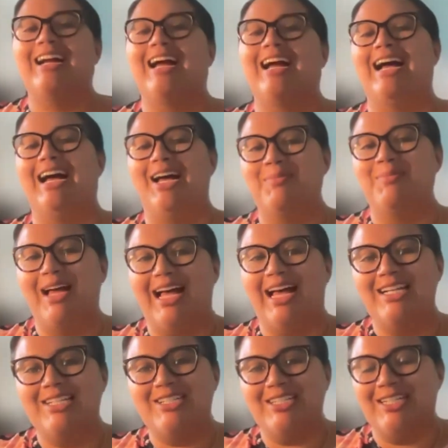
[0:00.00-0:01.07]

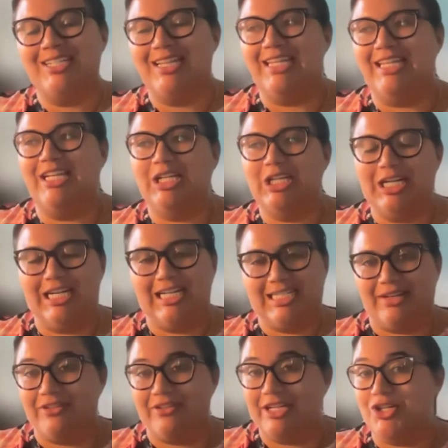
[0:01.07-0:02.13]
Under the current
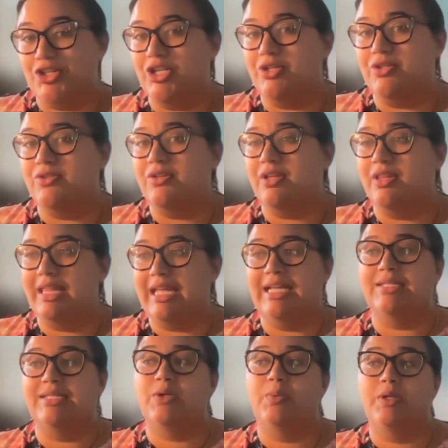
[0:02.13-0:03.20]
definitions, the
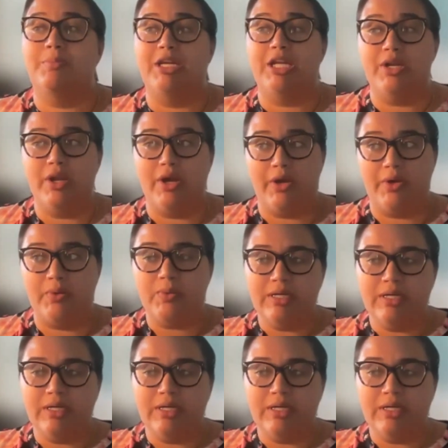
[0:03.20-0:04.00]
answer would be no,